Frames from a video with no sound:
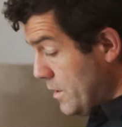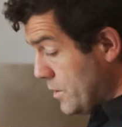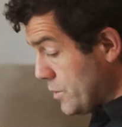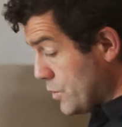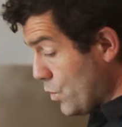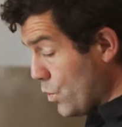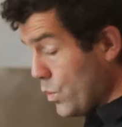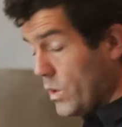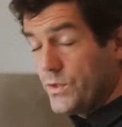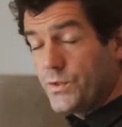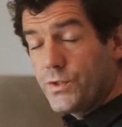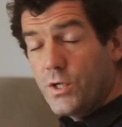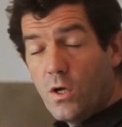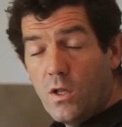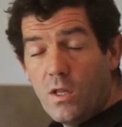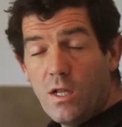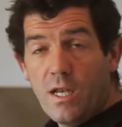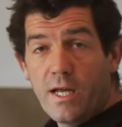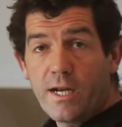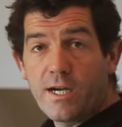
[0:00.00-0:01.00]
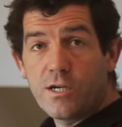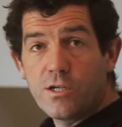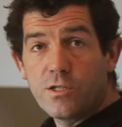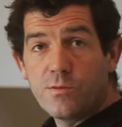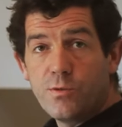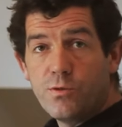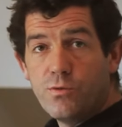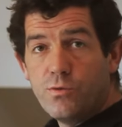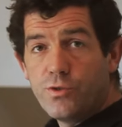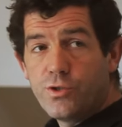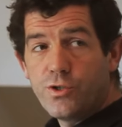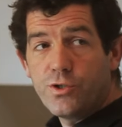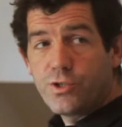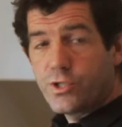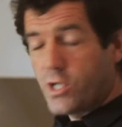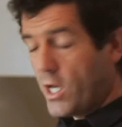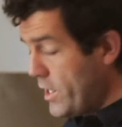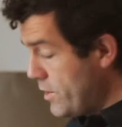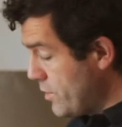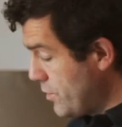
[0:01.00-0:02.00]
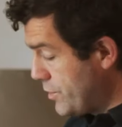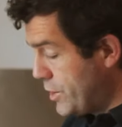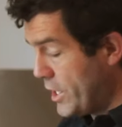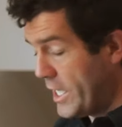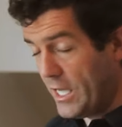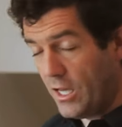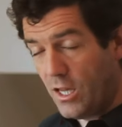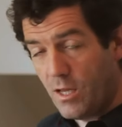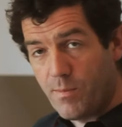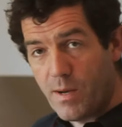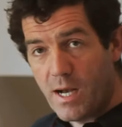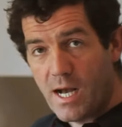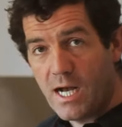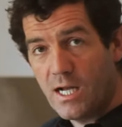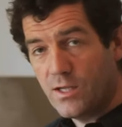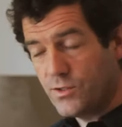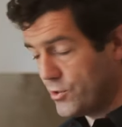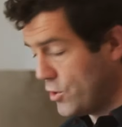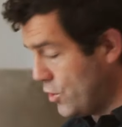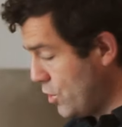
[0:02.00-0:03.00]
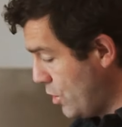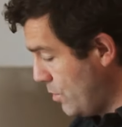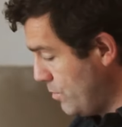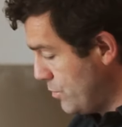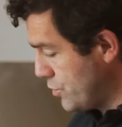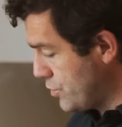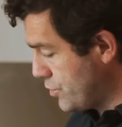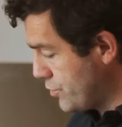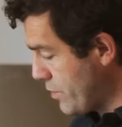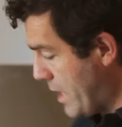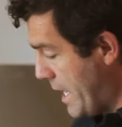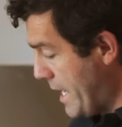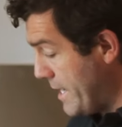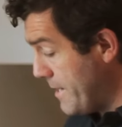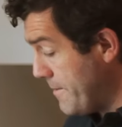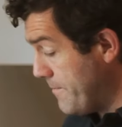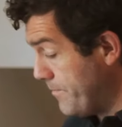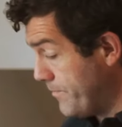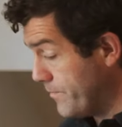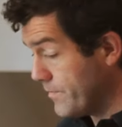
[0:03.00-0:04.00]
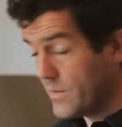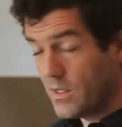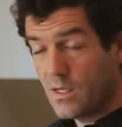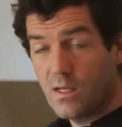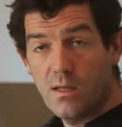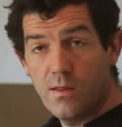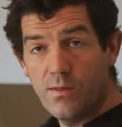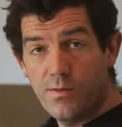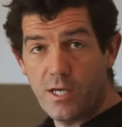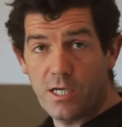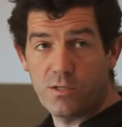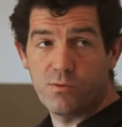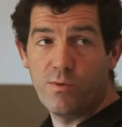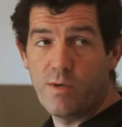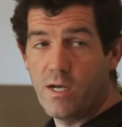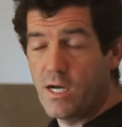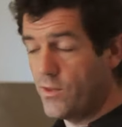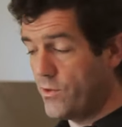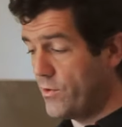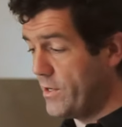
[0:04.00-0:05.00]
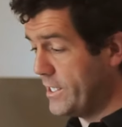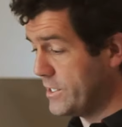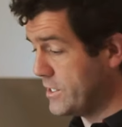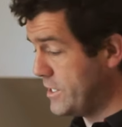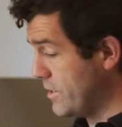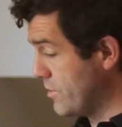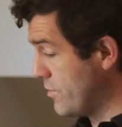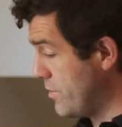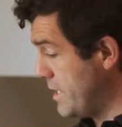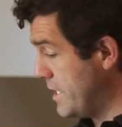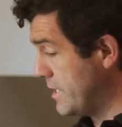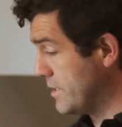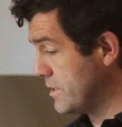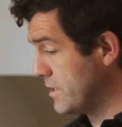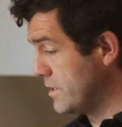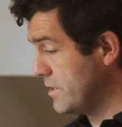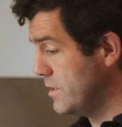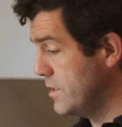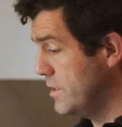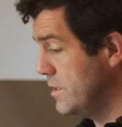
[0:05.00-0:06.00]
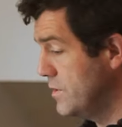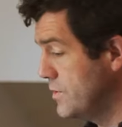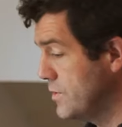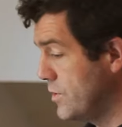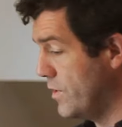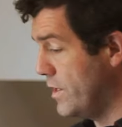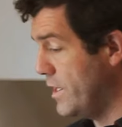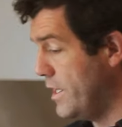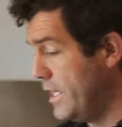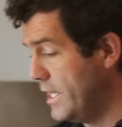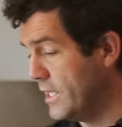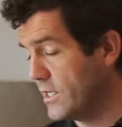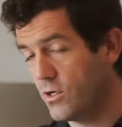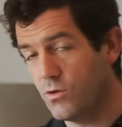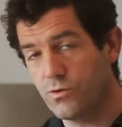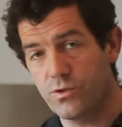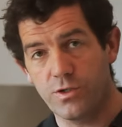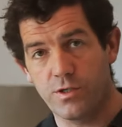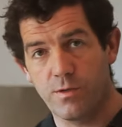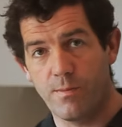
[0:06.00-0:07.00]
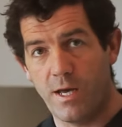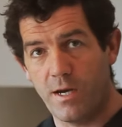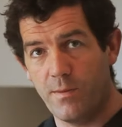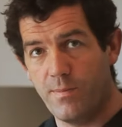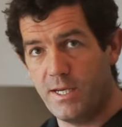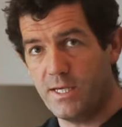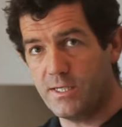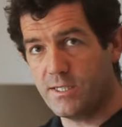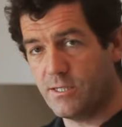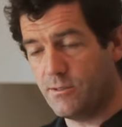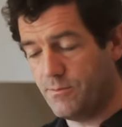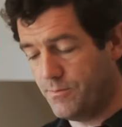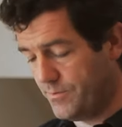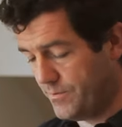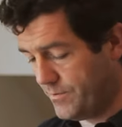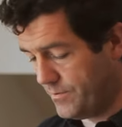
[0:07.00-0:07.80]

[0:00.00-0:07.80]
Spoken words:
So once all the liquor has been reduced down until the pan's almost dry, that's when we add the rest of the ingredients. So in goes our tomato paste.